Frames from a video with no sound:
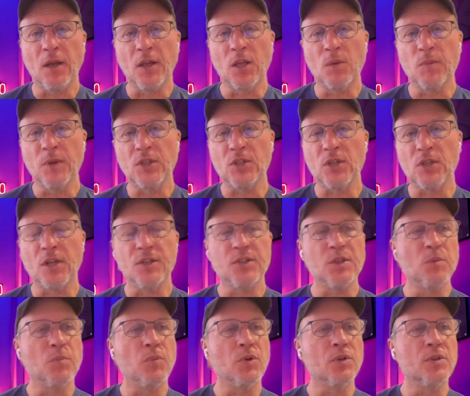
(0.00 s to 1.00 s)
Are you going to be
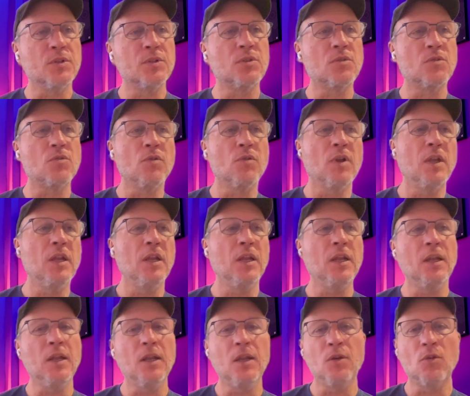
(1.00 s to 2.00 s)
charging per
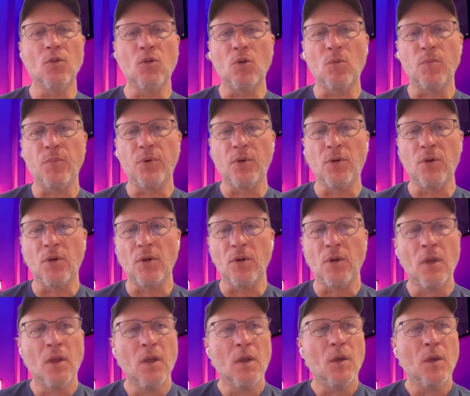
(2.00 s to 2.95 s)
screen, or per